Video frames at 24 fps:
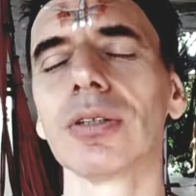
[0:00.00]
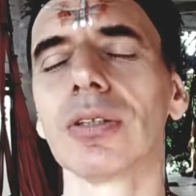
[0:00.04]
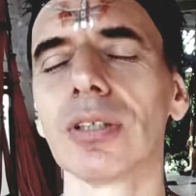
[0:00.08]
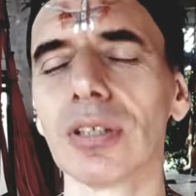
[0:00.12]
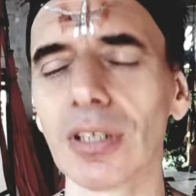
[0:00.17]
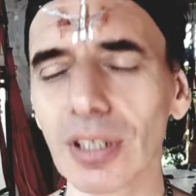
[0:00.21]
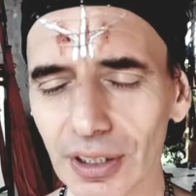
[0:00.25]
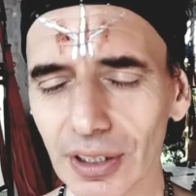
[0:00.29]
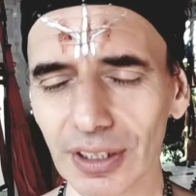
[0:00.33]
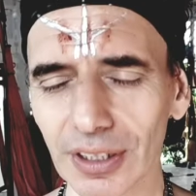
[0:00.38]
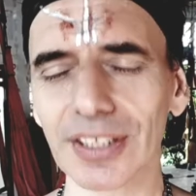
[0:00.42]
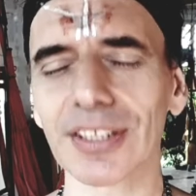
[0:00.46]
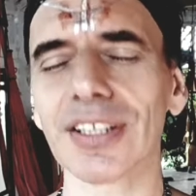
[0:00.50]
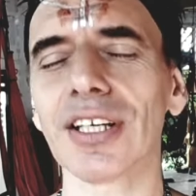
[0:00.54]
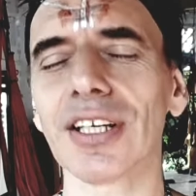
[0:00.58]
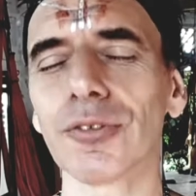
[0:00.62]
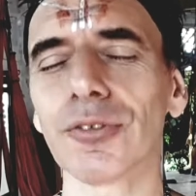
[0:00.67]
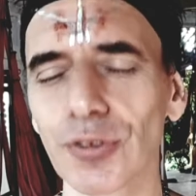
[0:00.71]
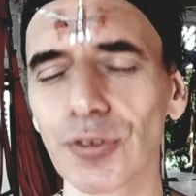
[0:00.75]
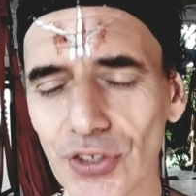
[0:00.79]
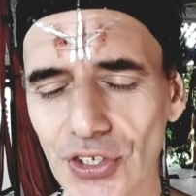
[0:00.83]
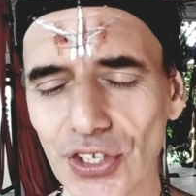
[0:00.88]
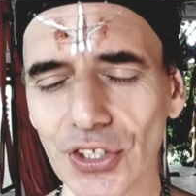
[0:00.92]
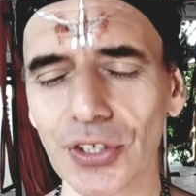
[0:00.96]
okay, that
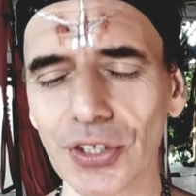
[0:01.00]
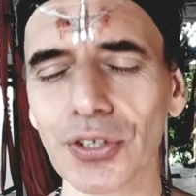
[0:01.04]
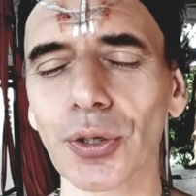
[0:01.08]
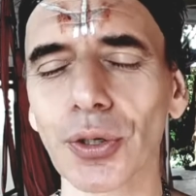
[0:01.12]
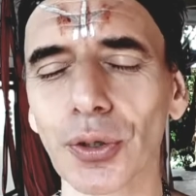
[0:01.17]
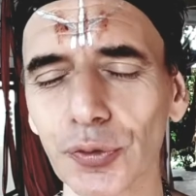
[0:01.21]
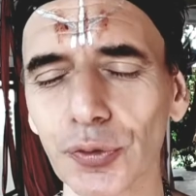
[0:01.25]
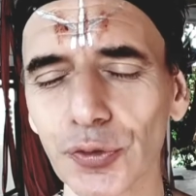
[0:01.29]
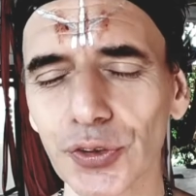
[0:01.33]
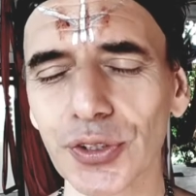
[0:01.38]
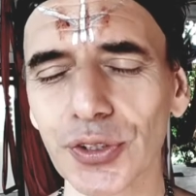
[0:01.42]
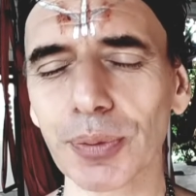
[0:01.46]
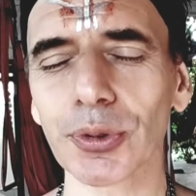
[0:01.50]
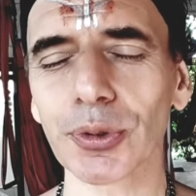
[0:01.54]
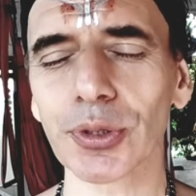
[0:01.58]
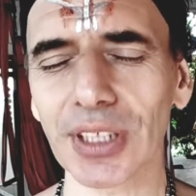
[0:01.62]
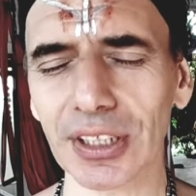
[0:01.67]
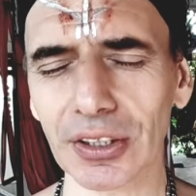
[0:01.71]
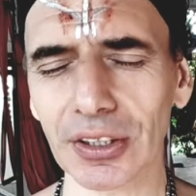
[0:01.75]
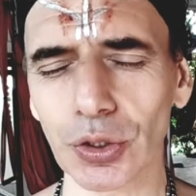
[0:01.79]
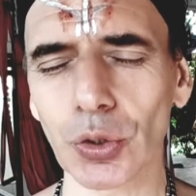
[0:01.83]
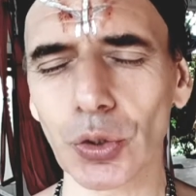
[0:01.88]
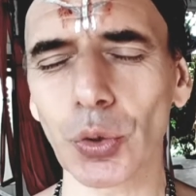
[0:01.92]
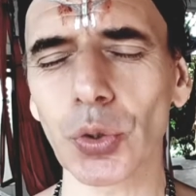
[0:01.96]
feels uncomfortable, and
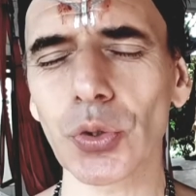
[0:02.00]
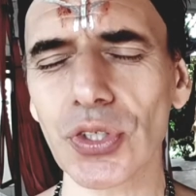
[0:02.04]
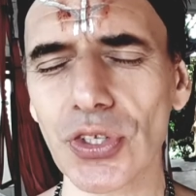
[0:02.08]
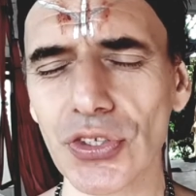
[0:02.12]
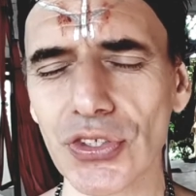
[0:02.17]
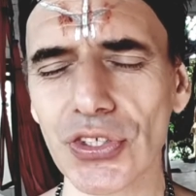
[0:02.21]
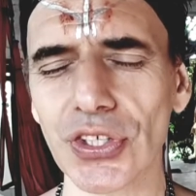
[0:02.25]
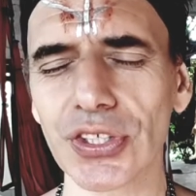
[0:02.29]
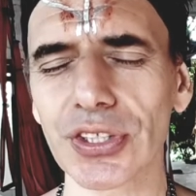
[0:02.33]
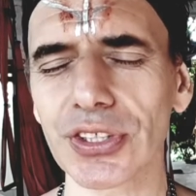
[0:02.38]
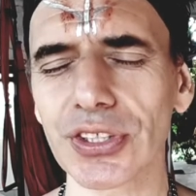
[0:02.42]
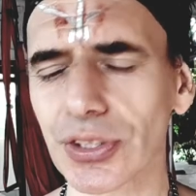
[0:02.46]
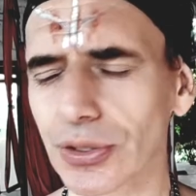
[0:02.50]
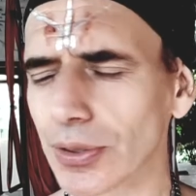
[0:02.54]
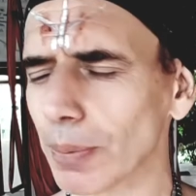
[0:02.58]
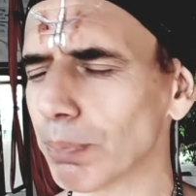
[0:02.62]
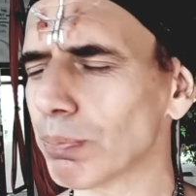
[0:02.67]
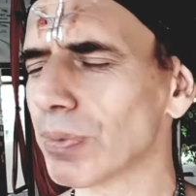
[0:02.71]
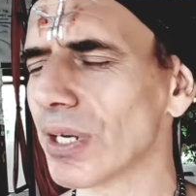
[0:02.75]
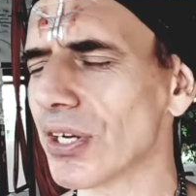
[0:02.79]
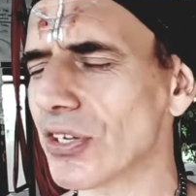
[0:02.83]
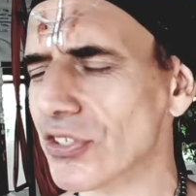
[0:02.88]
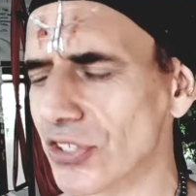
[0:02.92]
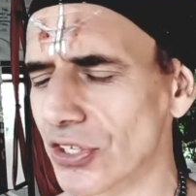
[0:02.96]
notice it, the
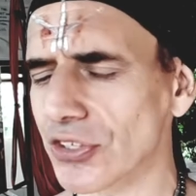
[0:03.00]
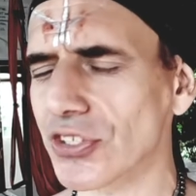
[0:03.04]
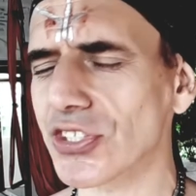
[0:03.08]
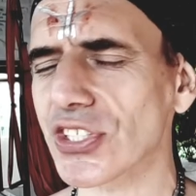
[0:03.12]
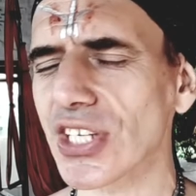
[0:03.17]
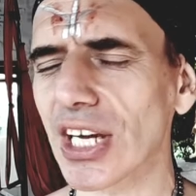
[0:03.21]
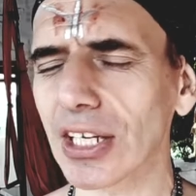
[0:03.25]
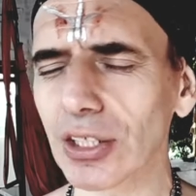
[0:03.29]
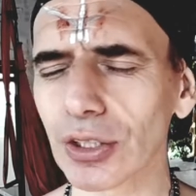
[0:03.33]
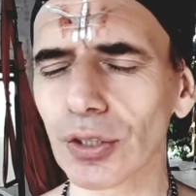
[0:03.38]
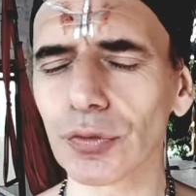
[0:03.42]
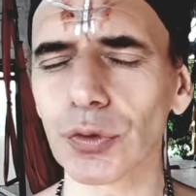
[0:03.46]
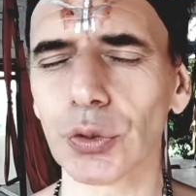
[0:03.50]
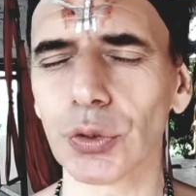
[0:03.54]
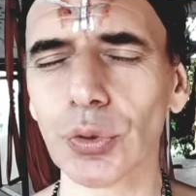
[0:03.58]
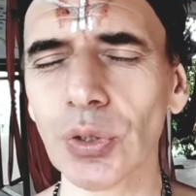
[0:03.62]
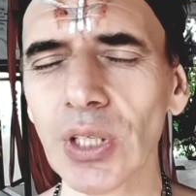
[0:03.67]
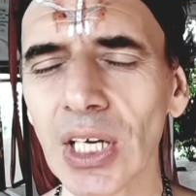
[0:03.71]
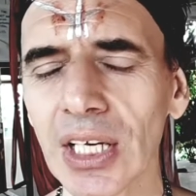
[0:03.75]
place inside of you.